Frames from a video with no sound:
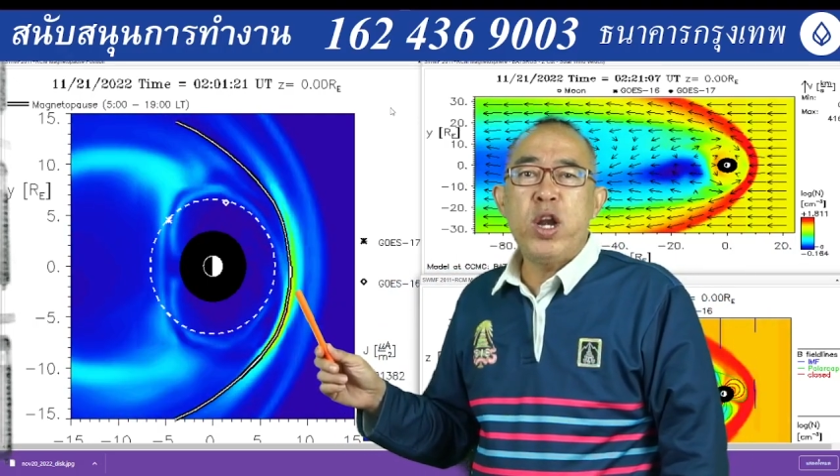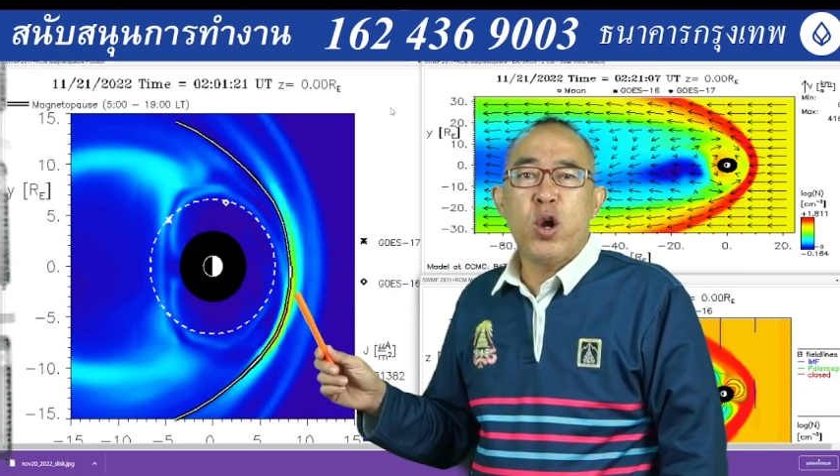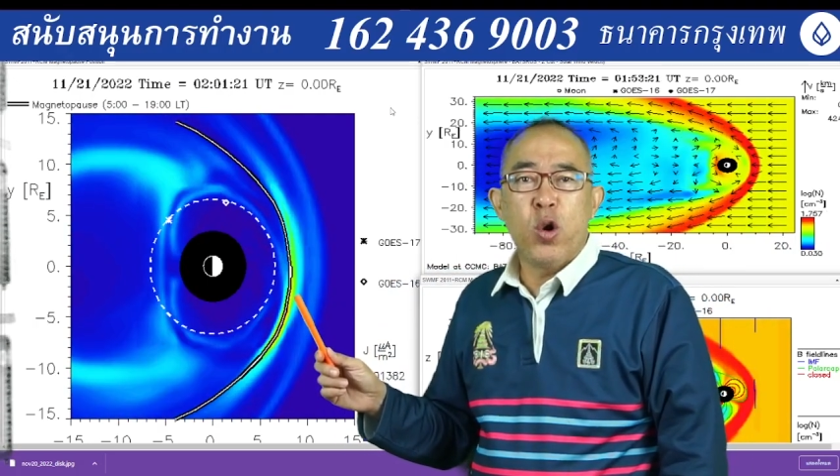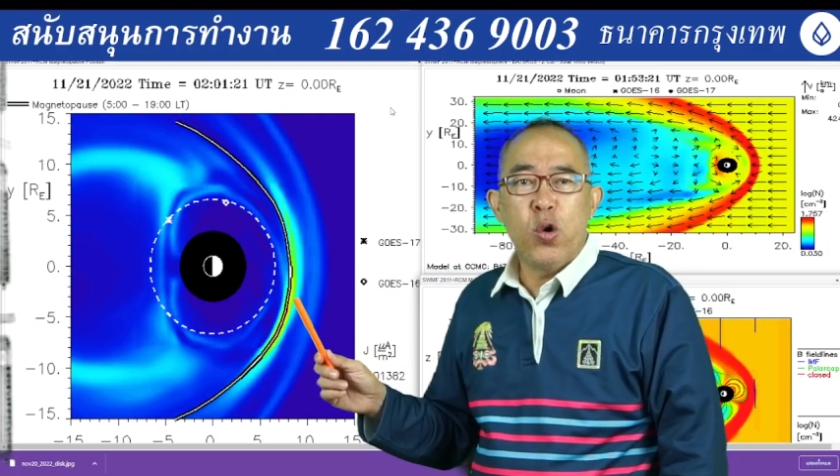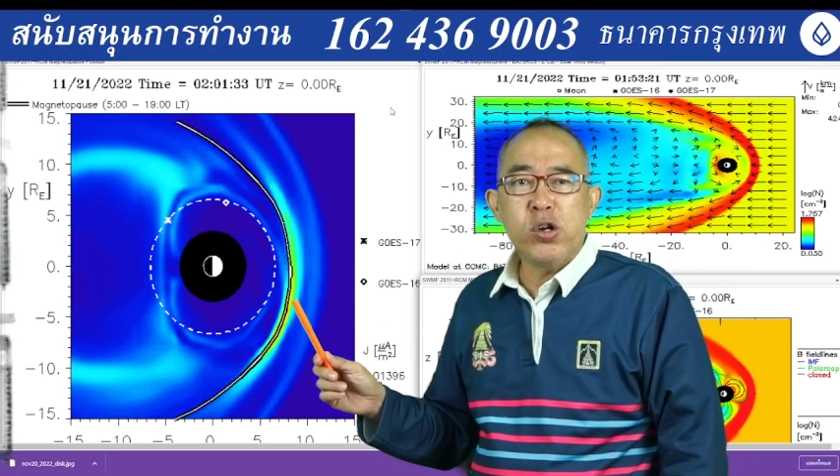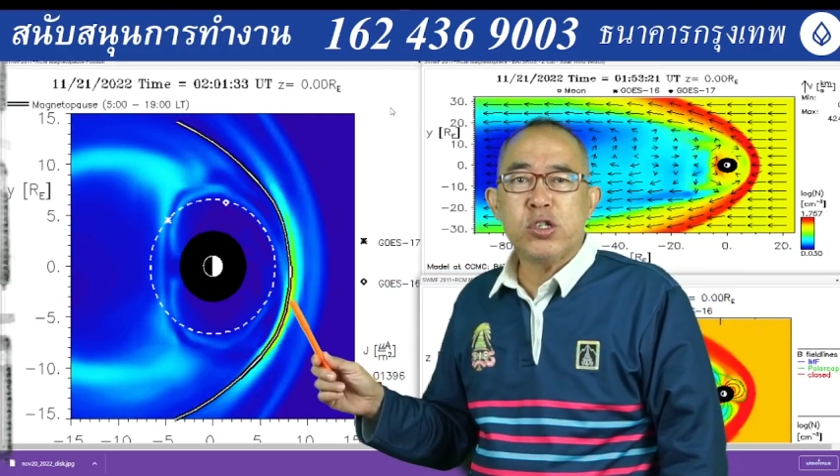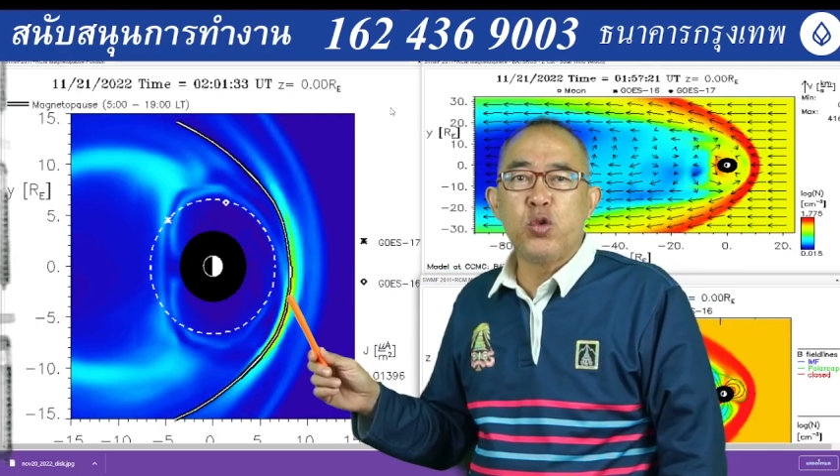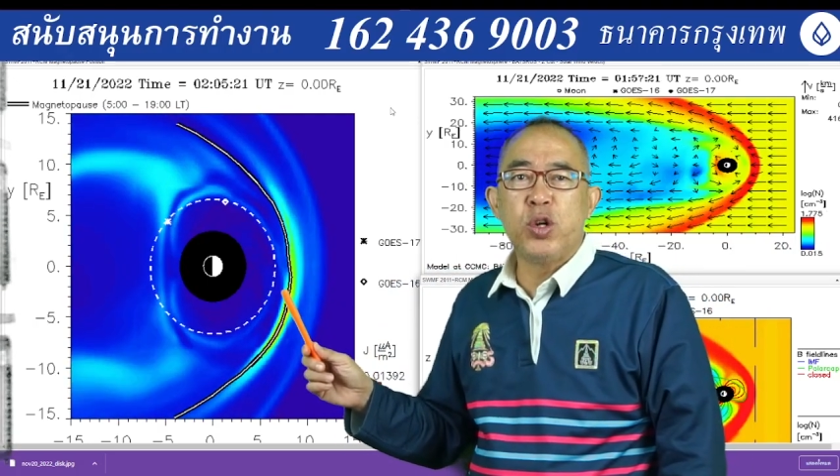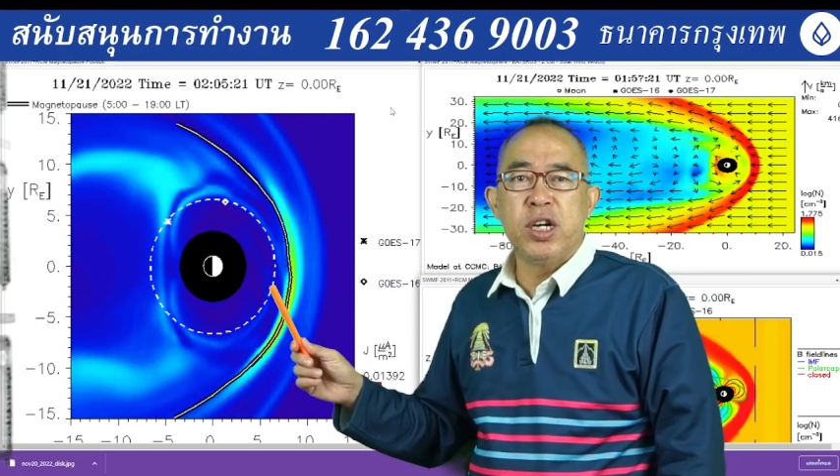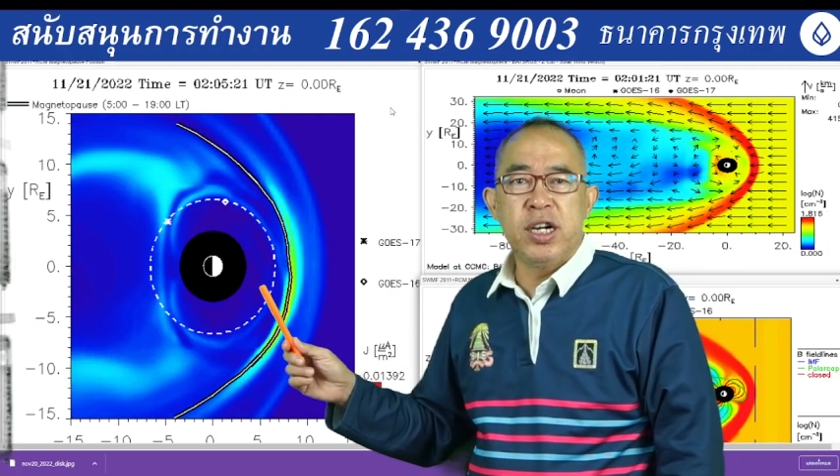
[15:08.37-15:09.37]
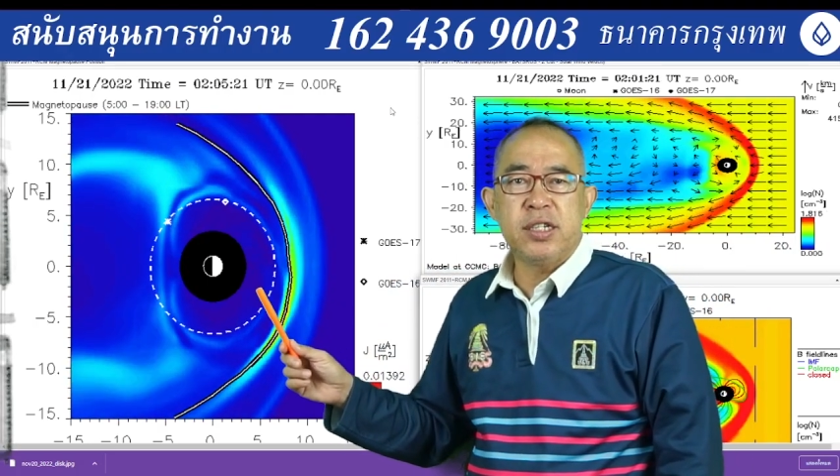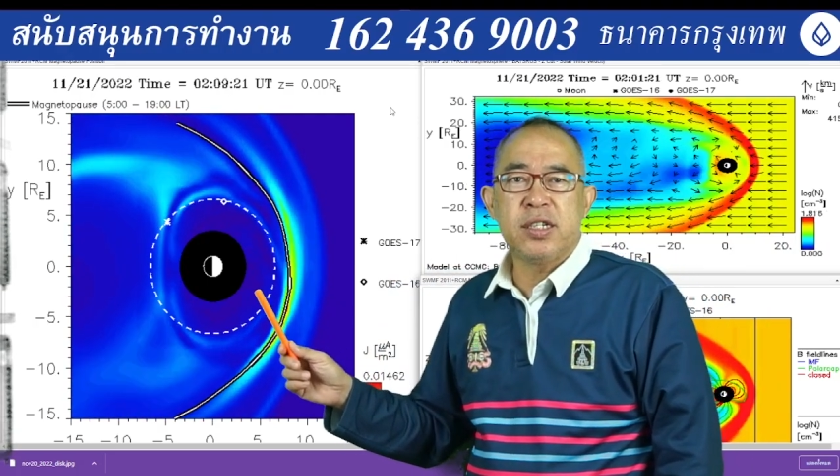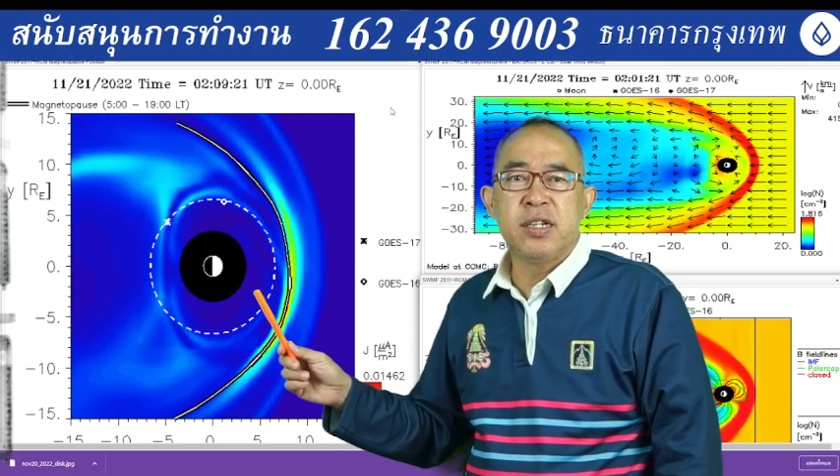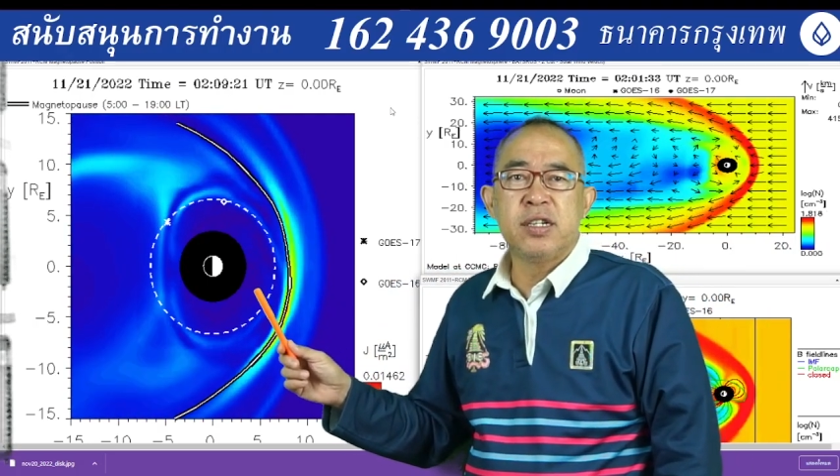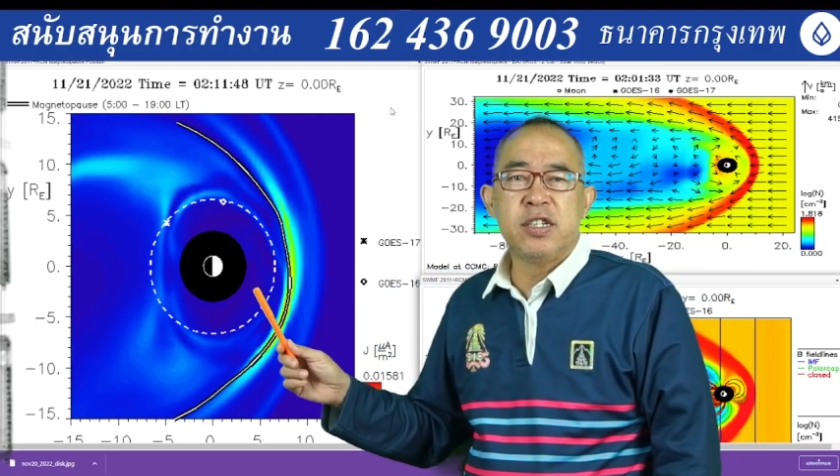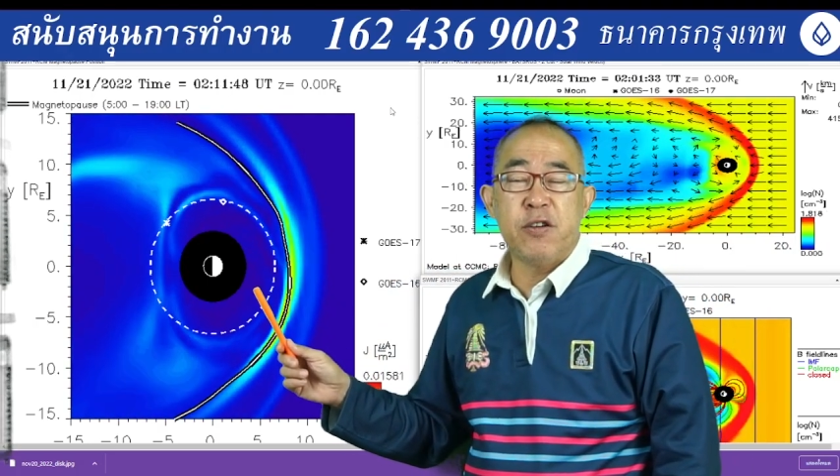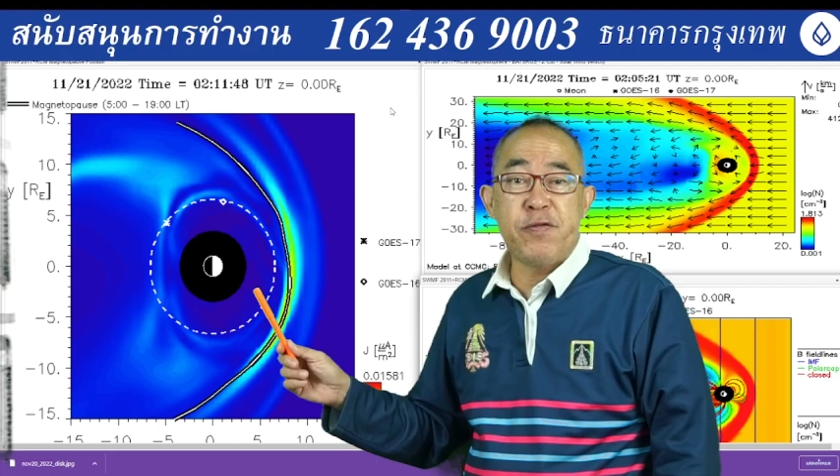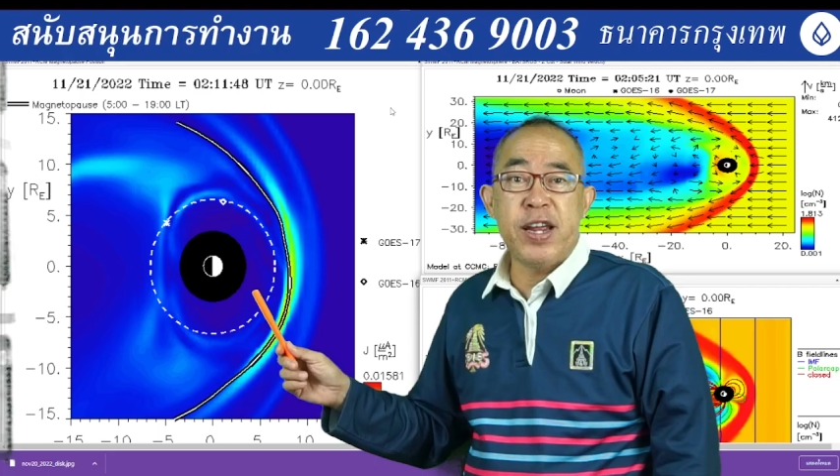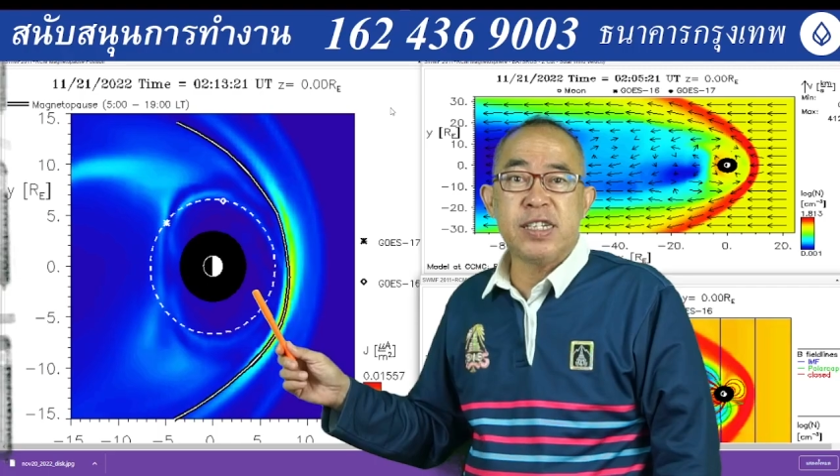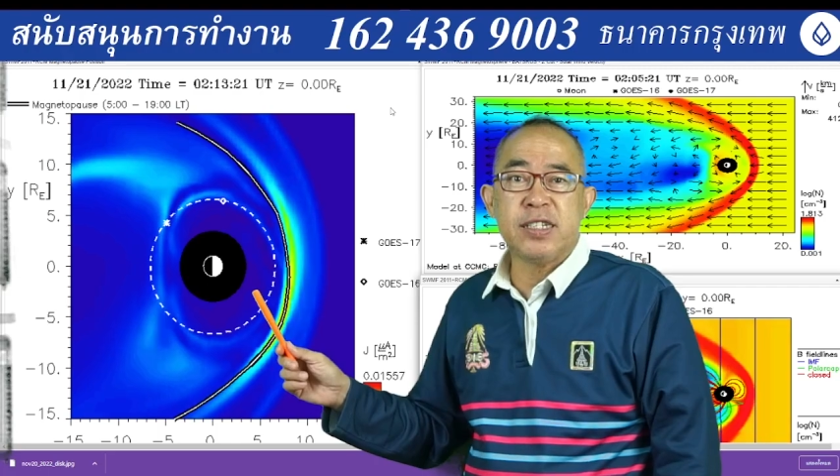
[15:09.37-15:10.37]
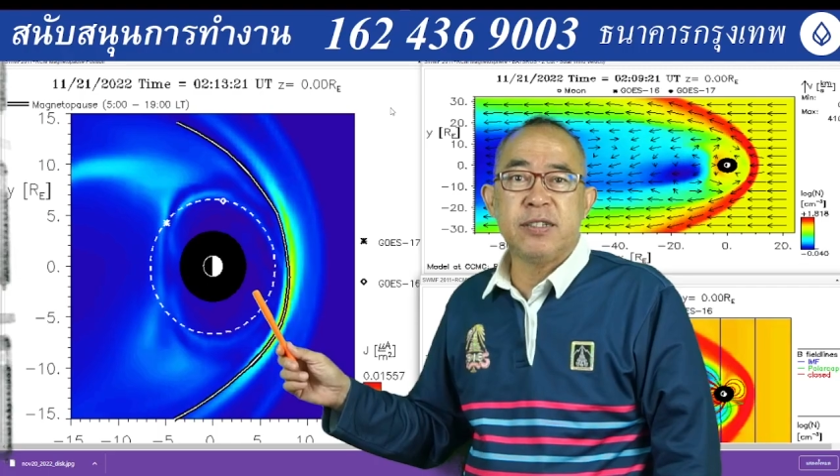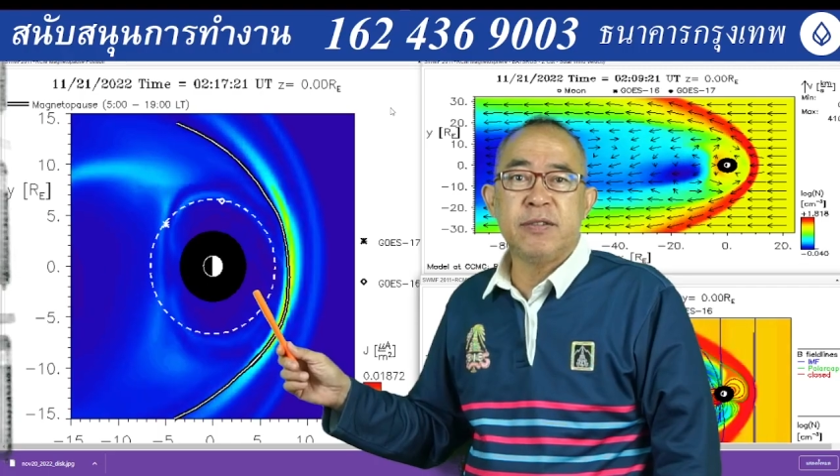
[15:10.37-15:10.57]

close to the Earth's surface,